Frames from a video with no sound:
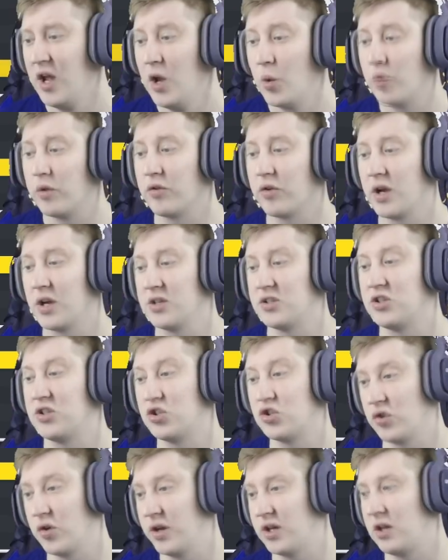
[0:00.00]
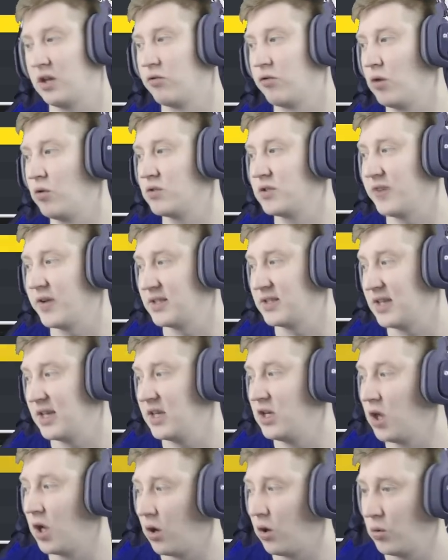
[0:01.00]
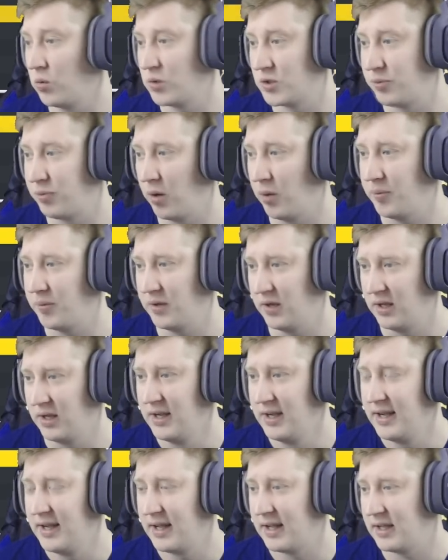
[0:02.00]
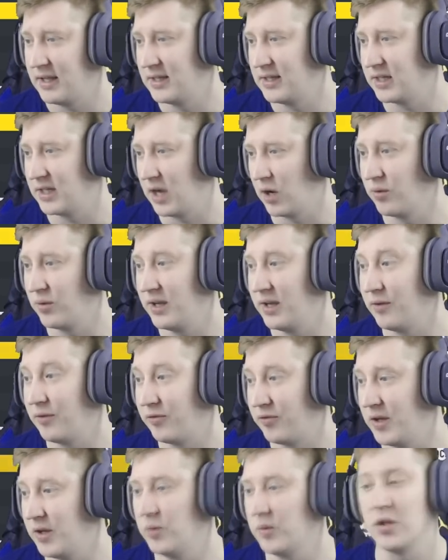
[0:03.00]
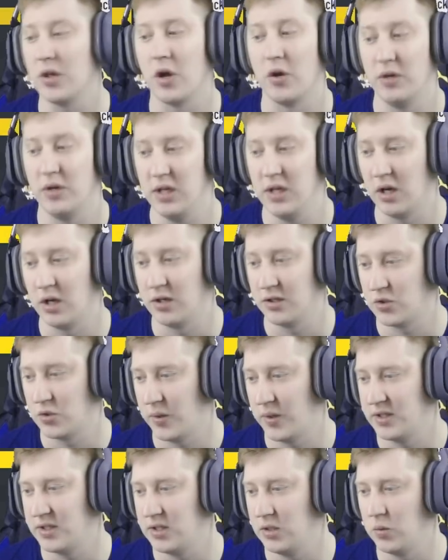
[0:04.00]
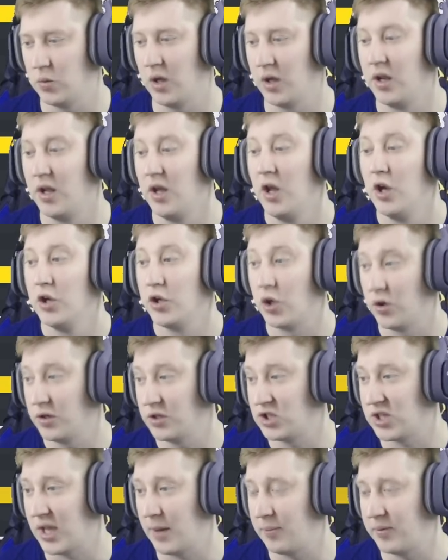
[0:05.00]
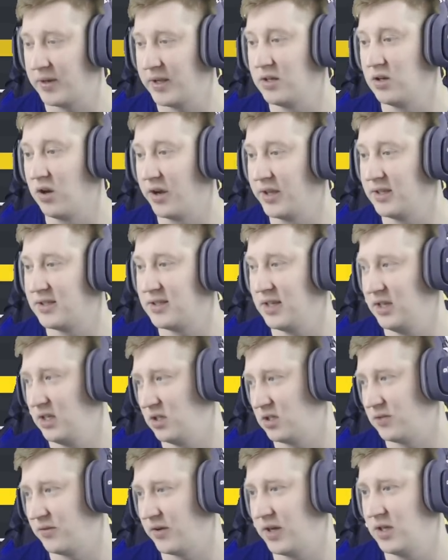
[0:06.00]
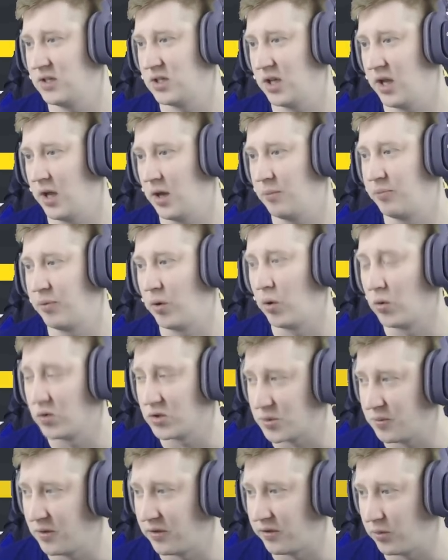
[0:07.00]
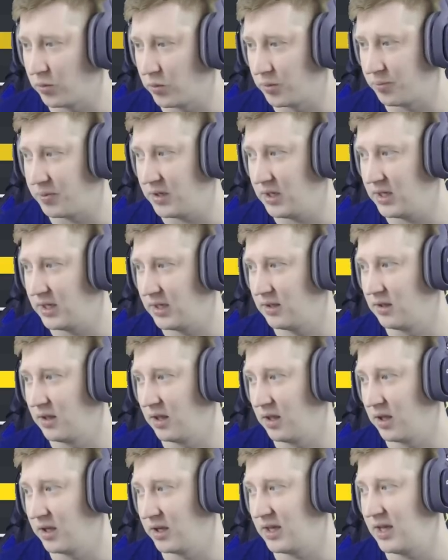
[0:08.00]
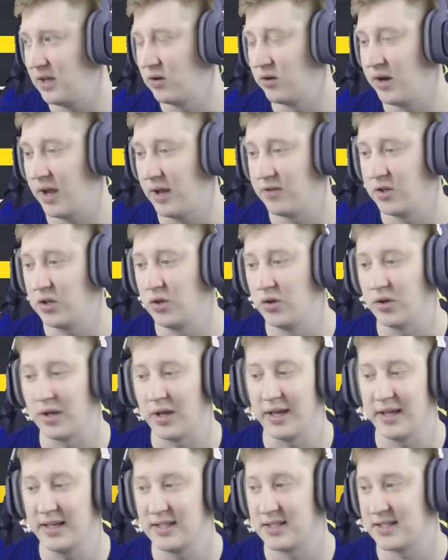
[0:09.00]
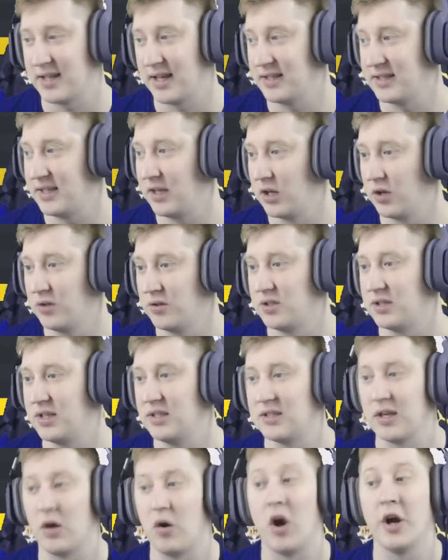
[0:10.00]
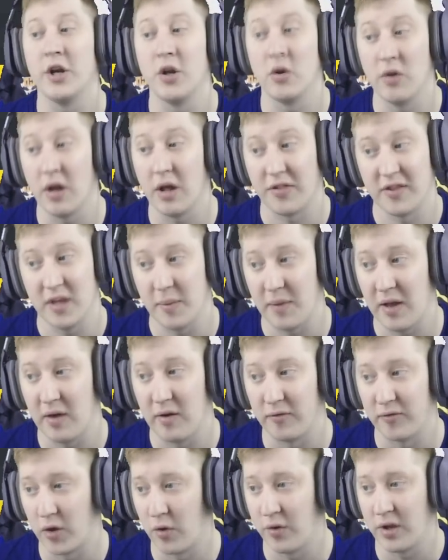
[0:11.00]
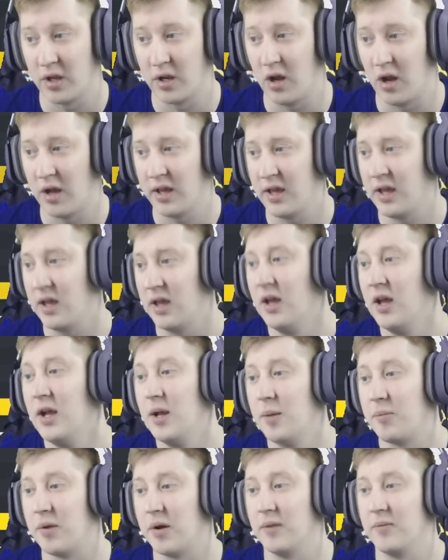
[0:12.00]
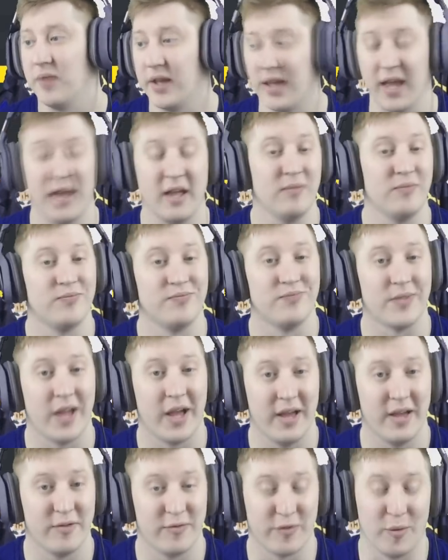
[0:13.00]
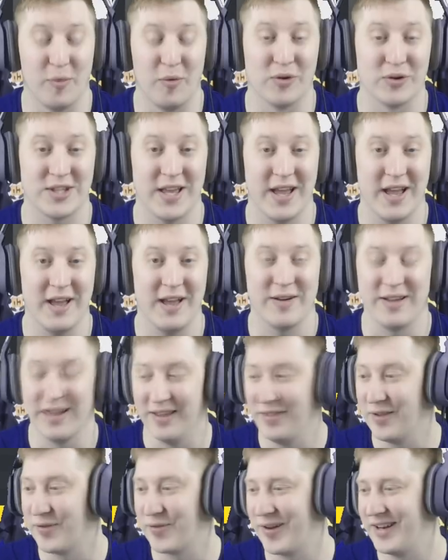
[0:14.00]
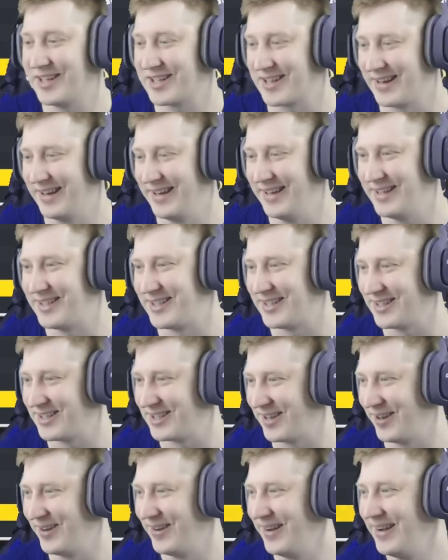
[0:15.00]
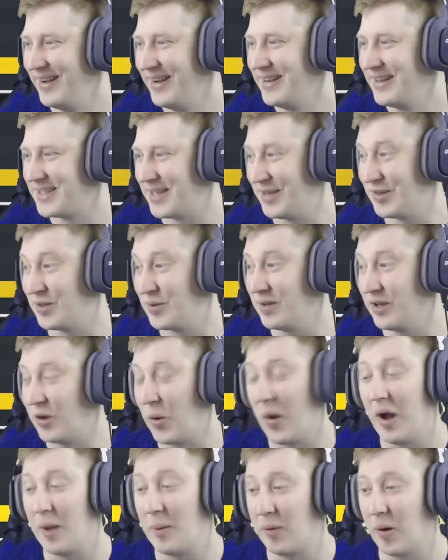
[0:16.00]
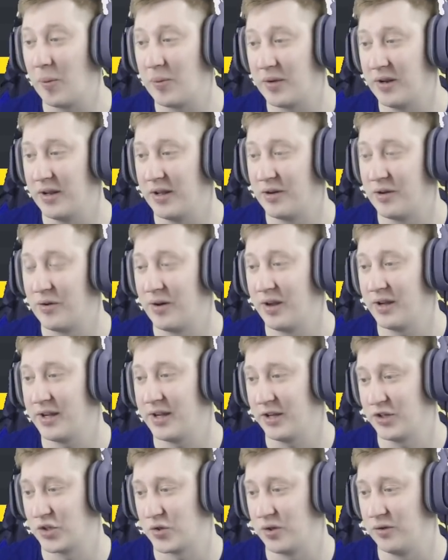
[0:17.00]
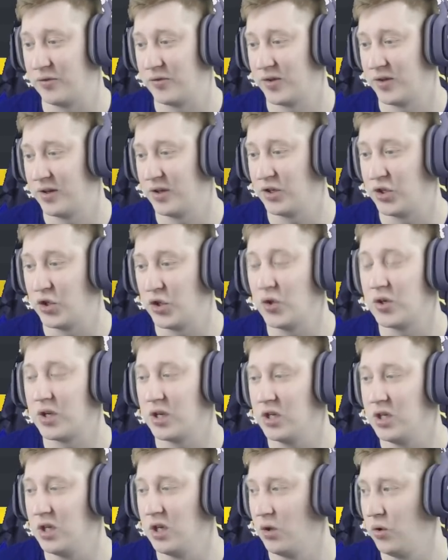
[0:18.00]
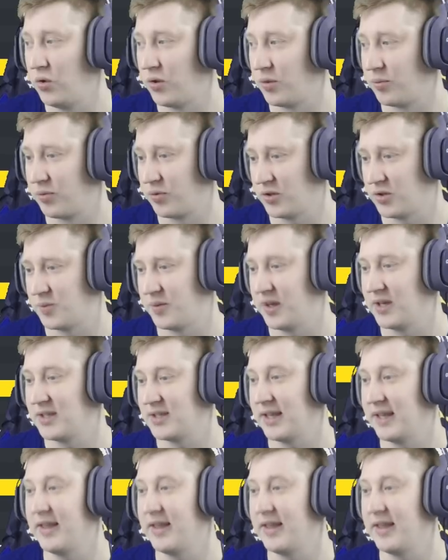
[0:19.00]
With regards to striking role, Devante Cole was popular, uh, currently at Fleetwood, only young at twenty-one. Connor Chaplin, nineteen years of age at Portsmouth, would be uh, keen on having a look at his stats in closer detail. I know nothing about Florian Aye, but again, from Auxerre in the French leagues. So seems to be quite a popular uh, country for good youth prospects.